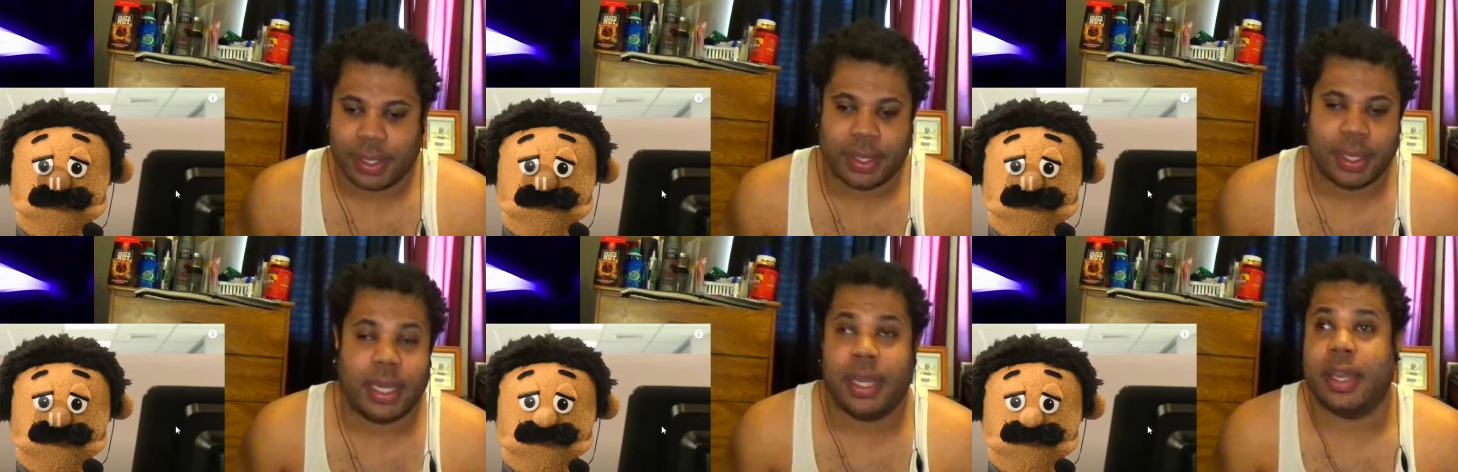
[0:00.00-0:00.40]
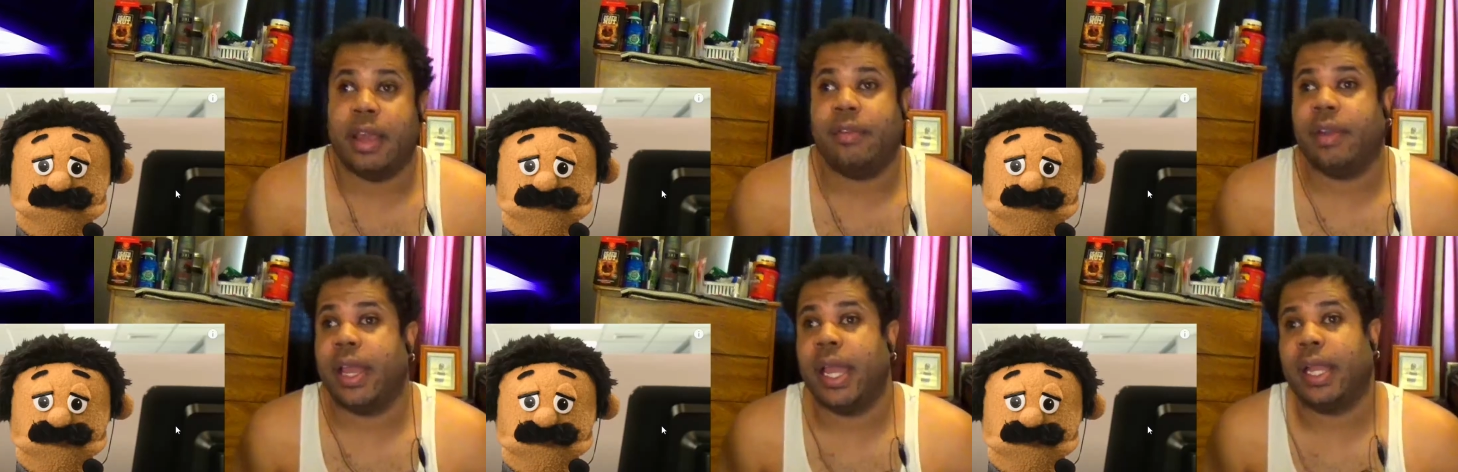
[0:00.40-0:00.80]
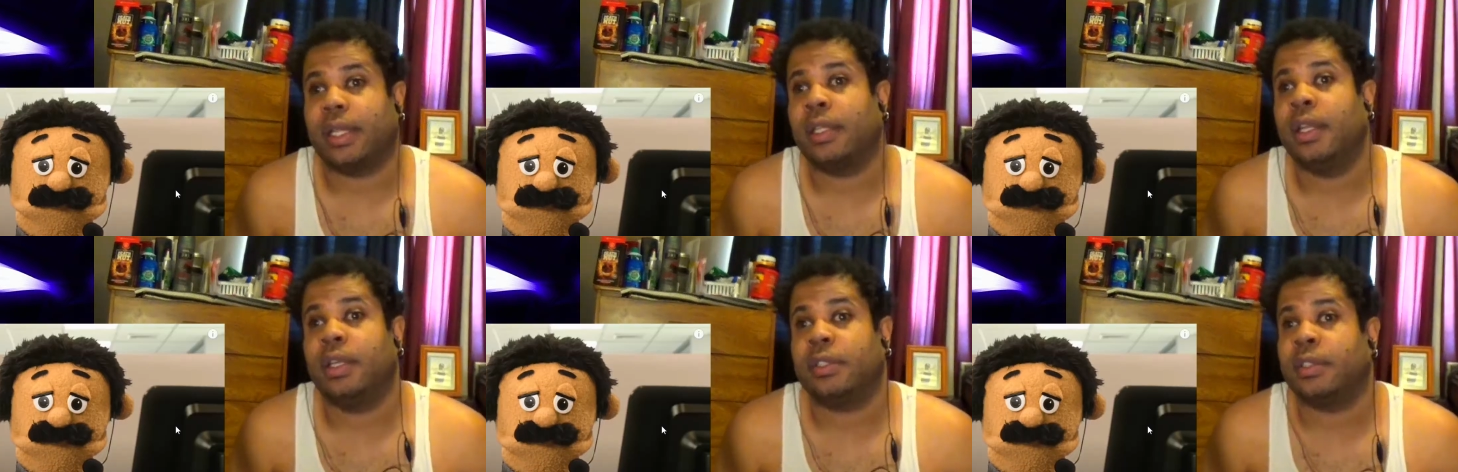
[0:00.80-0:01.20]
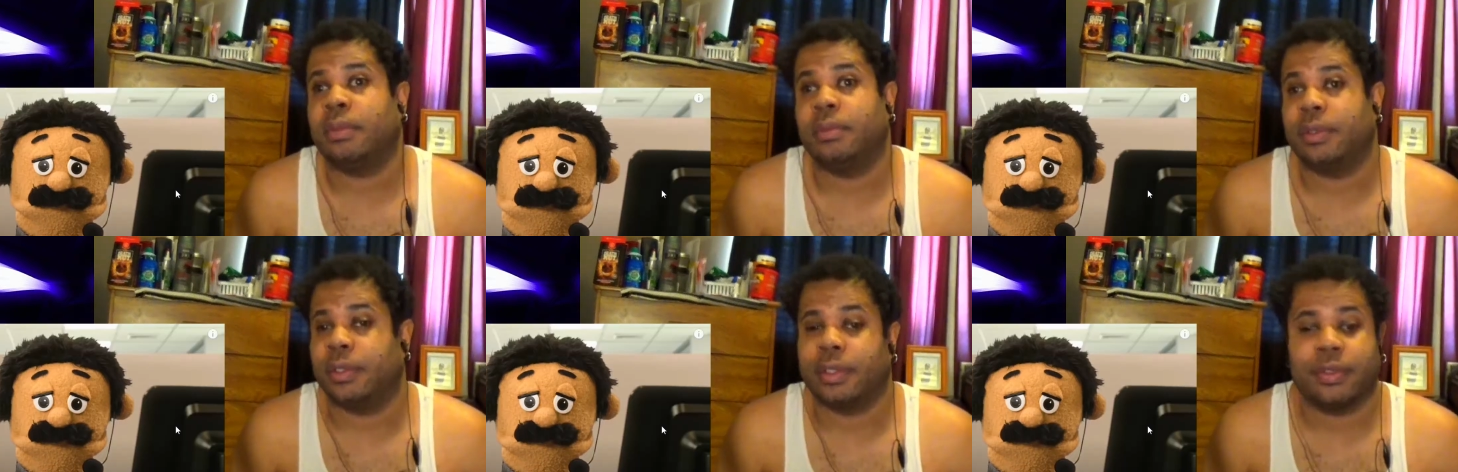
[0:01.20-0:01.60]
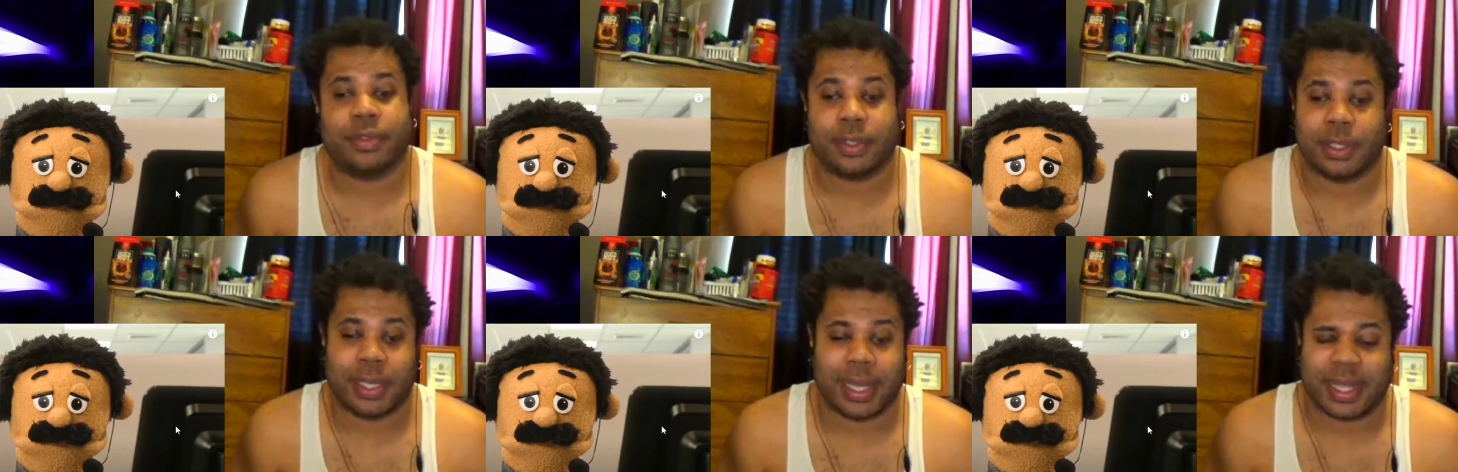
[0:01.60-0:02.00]
Speaker 1: I never had customer
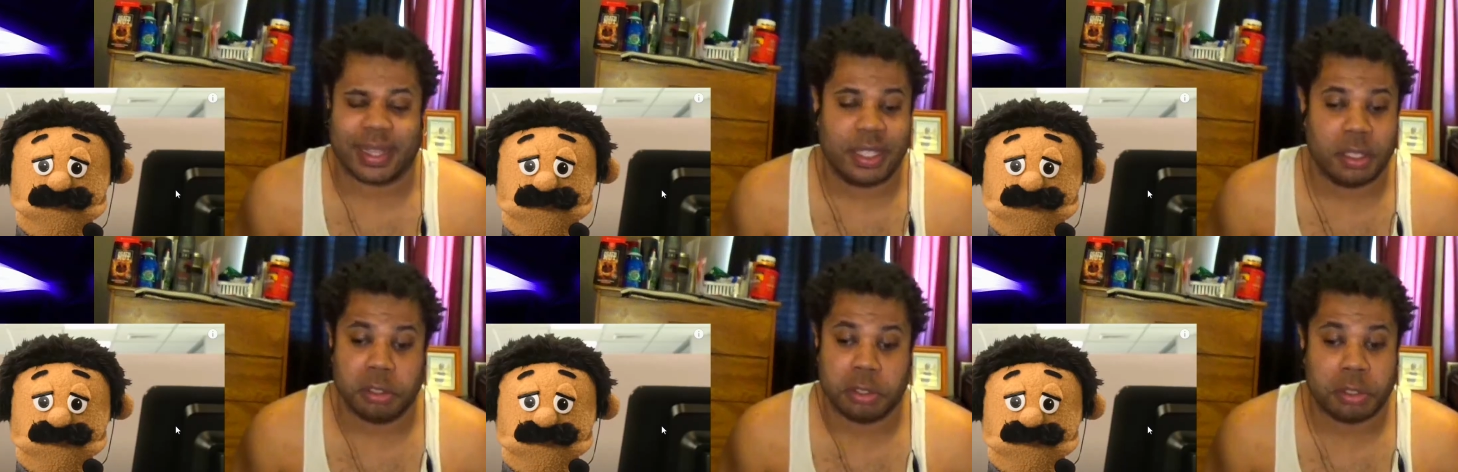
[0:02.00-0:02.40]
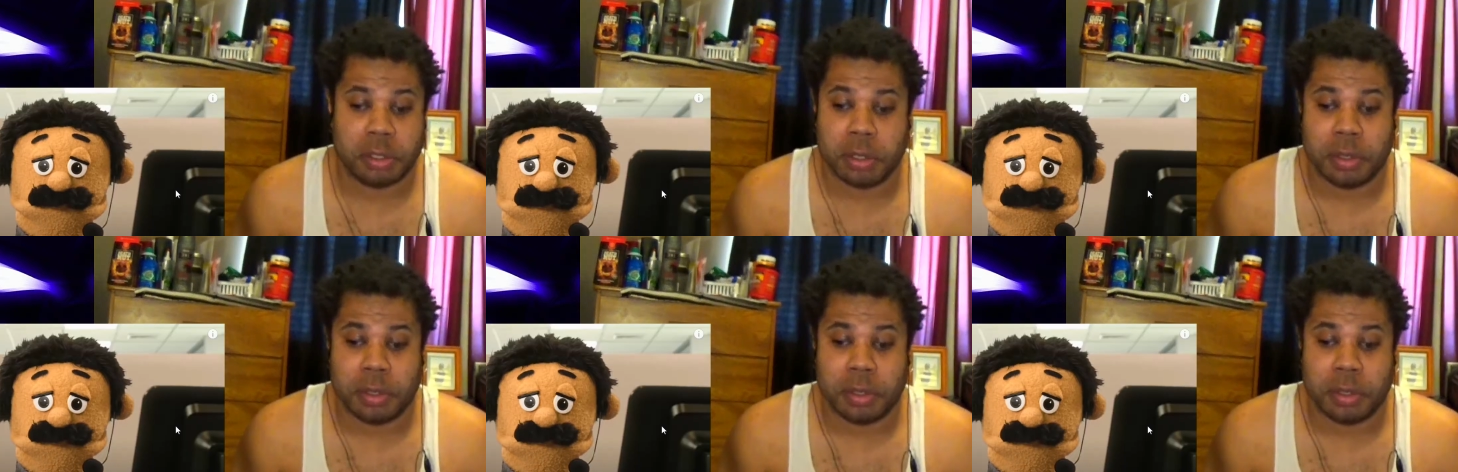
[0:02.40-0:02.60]
service like this.